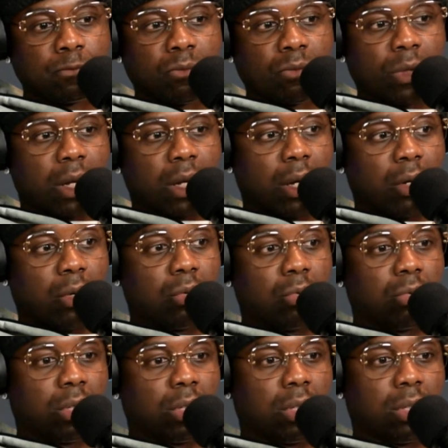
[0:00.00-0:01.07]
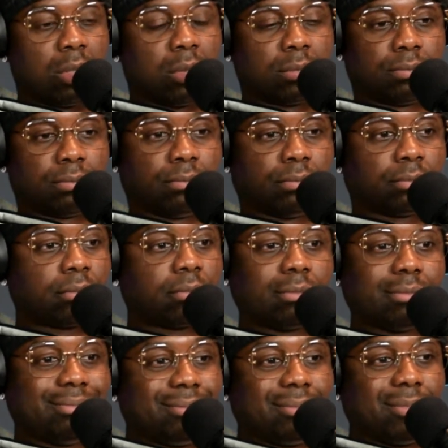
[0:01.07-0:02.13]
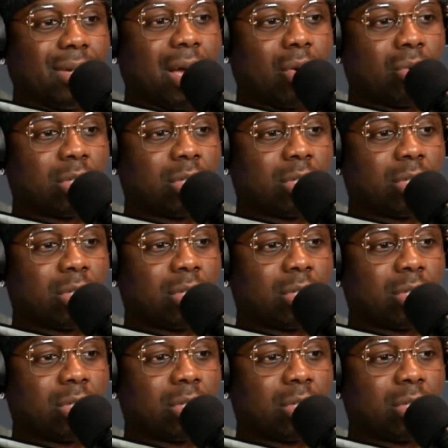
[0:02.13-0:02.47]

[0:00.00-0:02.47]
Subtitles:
I don't